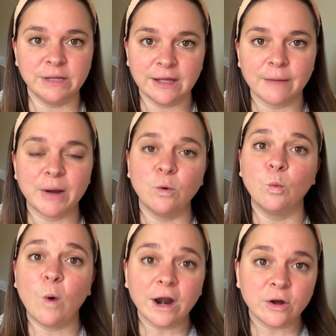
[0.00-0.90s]
about
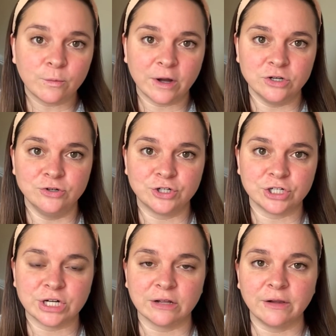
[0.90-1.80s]
one-on-one nutrition
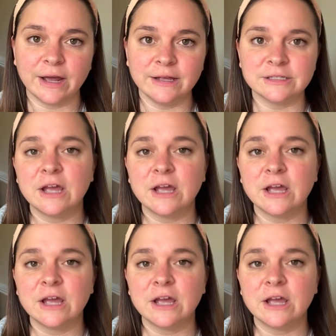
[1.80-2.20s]
clients,